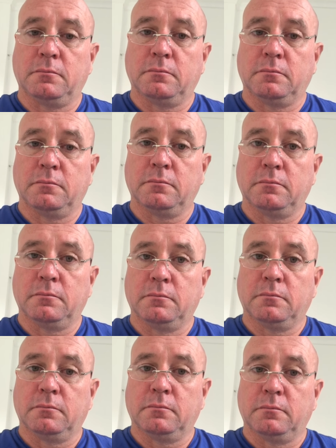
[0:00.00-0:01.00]

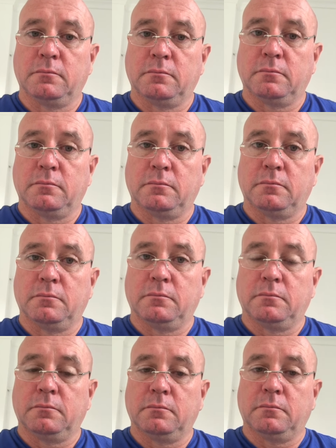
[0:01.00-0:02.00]

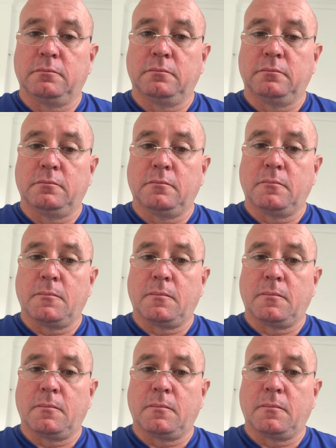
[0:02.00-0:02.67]
[no speech]